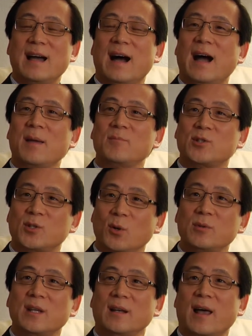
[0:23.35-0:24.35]
I am
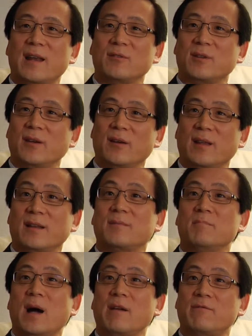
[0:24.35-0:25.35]
so delighted to hear that
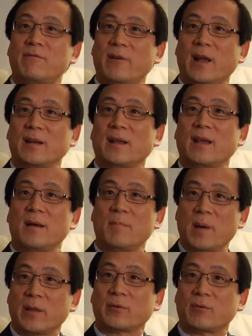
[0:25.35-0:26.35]
my friend
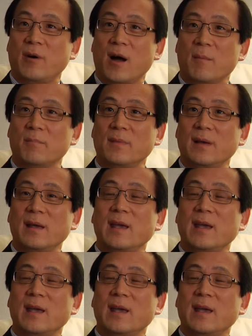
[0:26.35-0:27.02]
Beth Krom